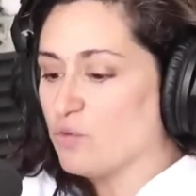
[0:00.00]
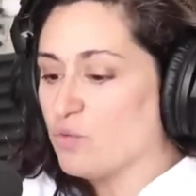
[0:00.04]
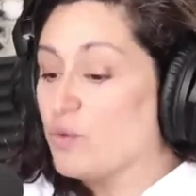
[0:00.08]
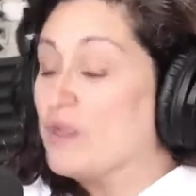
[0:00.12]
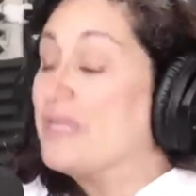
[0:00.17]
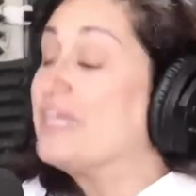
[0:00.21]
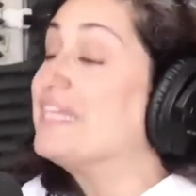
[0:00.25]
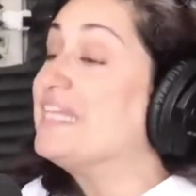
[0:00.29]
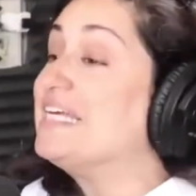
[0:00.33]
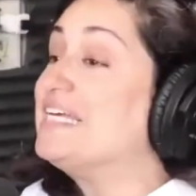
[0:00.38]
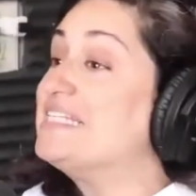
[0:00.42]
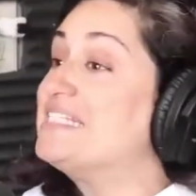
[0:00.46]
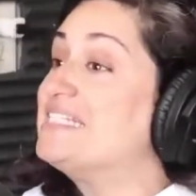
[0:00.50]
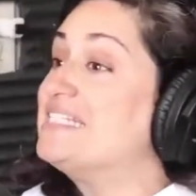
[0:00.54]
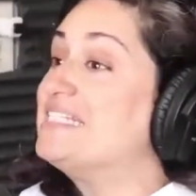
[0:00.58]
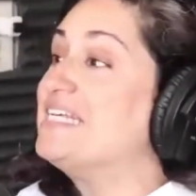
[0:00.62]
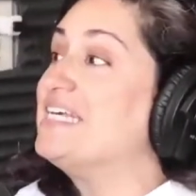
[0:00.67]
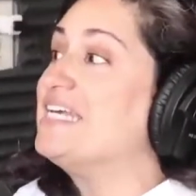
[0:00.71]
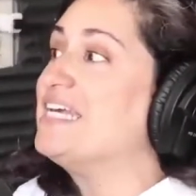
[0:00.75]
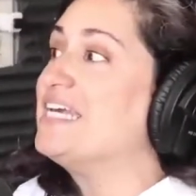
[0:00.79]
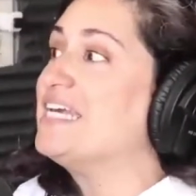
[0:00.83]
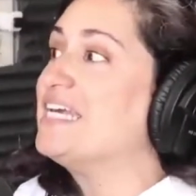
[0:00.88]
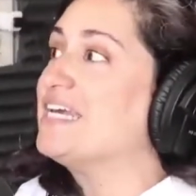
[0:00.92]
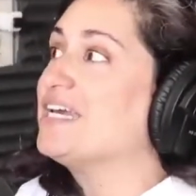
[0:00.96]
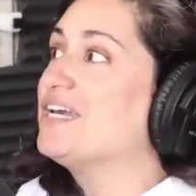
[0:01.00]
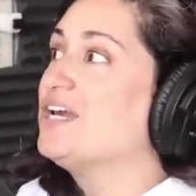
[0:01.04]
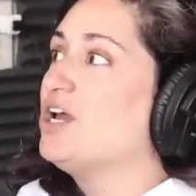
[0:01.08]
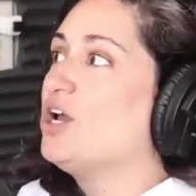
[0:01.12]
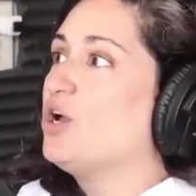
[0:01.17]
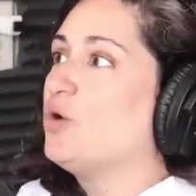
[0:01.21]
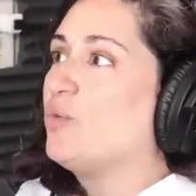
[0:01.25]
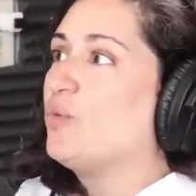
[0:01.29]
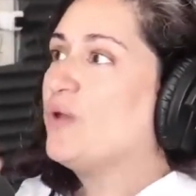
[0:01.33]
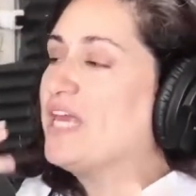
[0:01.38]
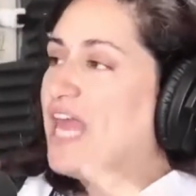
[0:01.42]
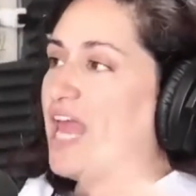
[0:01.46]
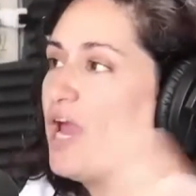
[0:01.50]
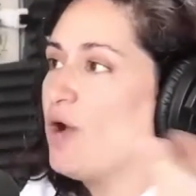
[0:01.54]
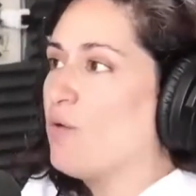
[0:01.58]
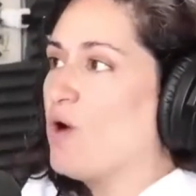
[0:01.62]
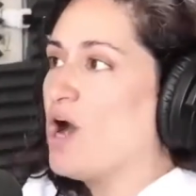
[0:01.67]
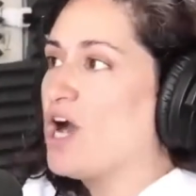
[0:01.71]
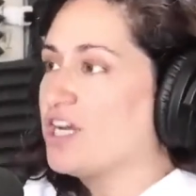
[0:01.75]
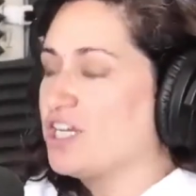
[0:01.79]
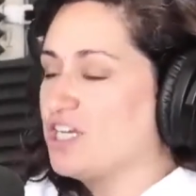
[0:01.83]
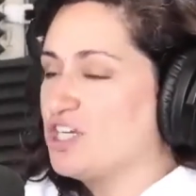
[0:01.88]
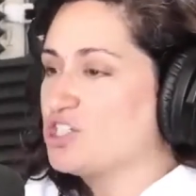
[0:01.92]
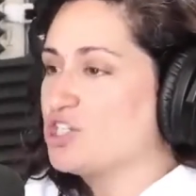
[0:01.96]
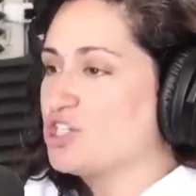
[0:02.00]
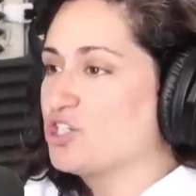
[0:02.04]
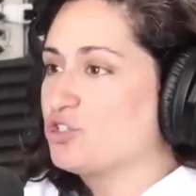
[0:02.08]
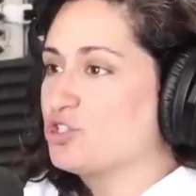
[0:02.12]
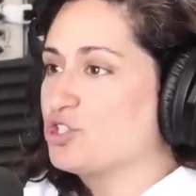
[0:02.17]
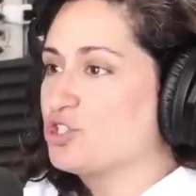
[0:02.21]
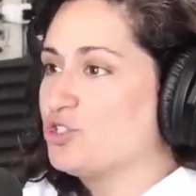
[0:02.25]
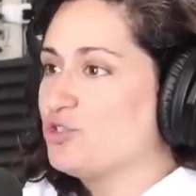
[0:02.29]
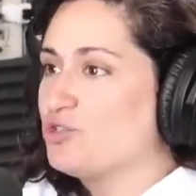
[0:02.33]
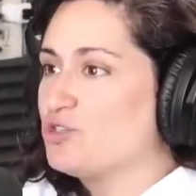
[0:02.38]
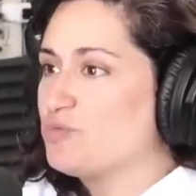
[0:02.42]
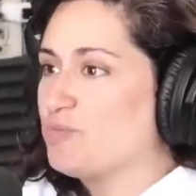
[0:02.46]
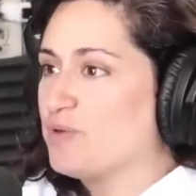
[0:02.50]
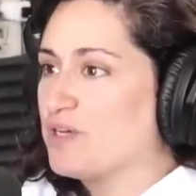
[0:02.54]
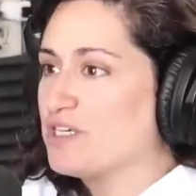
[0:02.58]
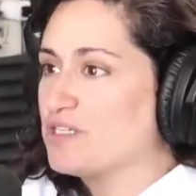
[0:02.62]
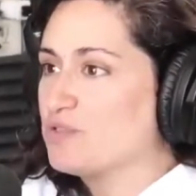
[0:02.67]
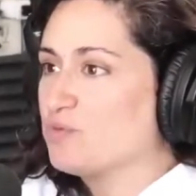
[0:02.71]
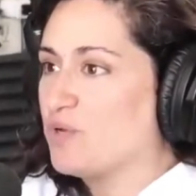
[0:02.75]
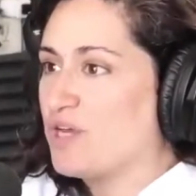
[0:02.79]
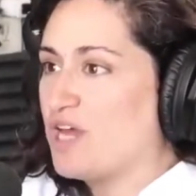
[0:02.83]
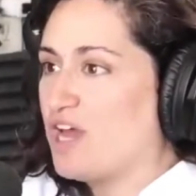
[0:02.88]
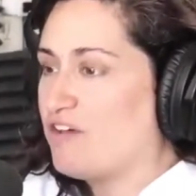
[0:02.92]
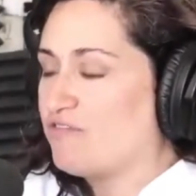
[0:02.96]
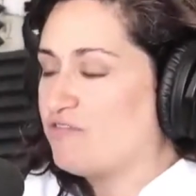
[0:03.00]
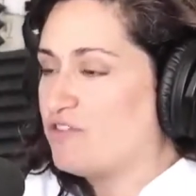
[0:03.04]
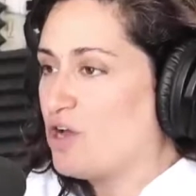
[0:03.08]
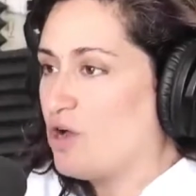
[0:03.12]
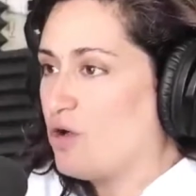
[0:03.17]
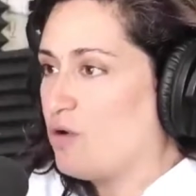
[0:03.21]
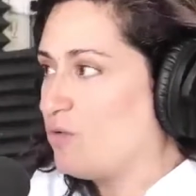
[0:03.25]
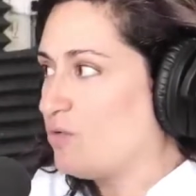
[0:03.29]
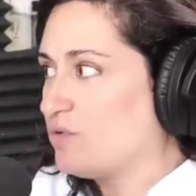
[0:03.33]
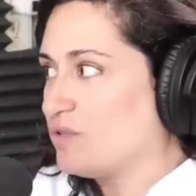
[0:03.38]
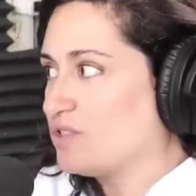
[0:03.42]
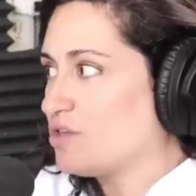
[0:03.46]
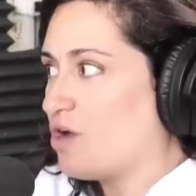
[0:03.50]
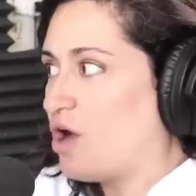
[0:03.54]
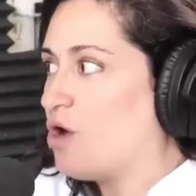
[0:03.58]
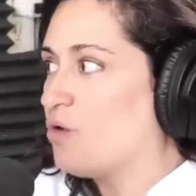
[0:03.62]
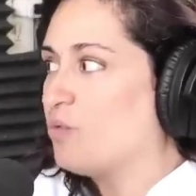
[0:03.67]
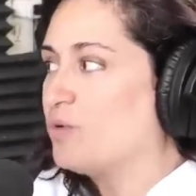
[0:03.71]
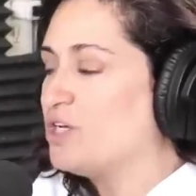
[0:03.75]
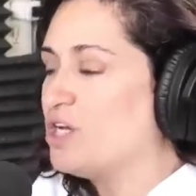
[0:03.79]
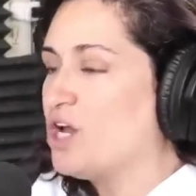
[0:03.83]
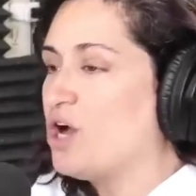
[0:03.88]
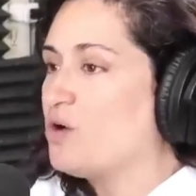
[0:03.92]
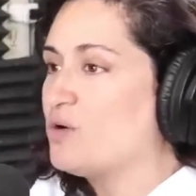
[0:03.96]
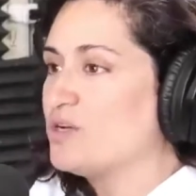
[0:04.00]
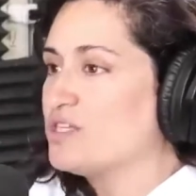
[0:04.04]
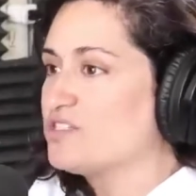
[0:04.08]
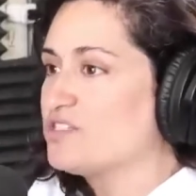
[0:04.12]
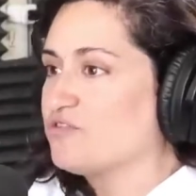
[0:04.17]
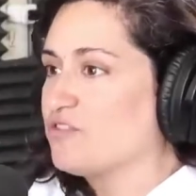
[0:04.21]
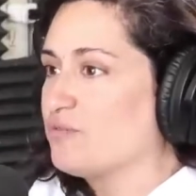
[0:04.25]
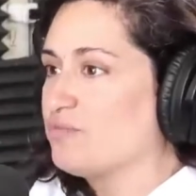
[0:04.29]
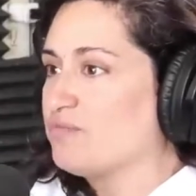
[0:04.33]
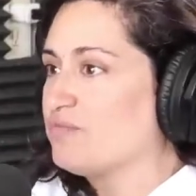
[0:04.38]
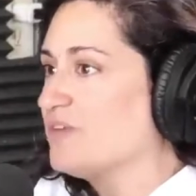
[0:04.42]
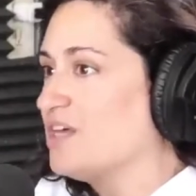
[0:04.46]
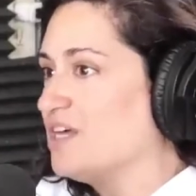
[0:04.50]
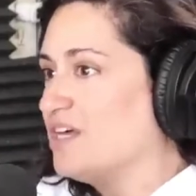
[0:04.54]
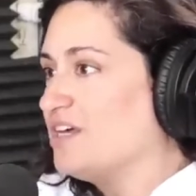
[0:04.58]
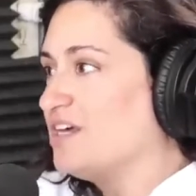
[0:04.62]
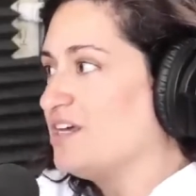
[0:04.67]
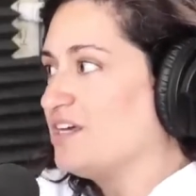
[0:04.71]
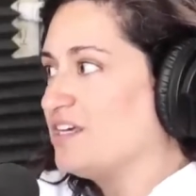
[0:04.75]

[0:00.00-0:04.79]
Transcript: really seeing we can't walk in each other's shoes because we have no all we know is from